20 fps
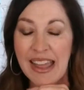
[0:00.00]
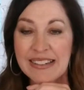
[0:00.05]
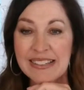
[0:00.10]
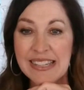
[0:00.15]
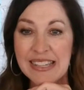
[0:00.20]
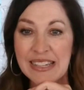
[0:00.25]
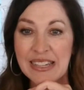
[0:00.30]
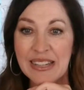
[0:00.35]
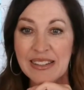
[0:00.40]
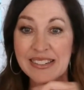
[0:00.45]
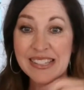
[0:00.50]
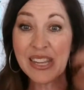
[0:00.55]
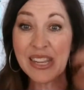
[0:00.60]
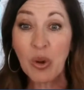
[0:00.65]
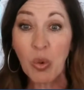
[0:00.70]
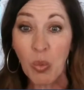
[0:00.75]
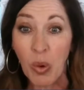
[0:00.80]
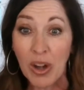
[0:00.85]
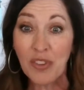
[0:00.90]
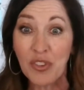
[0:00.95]
And did
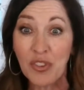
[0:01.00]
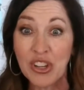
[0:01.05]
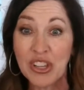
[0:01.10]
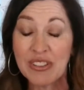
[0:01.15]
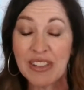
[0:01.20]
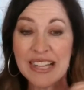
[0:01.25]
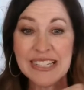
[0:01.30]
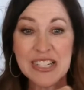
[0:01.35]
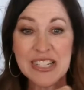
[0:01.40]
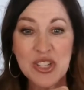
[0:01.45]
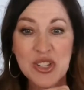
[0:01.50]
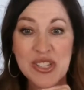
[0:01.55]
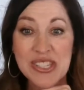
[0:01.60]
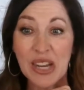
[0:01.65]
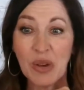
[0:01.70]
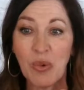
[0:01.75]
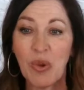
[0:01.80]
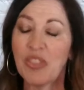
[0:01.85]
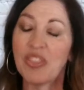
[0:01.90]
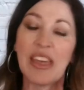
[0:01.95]
it work for you? Like, did you
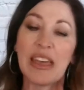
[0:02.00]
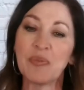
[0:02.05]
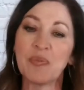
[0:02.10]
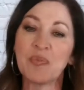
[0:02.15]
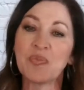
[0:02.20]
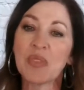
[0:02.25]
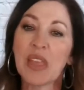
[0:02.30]
stick with it?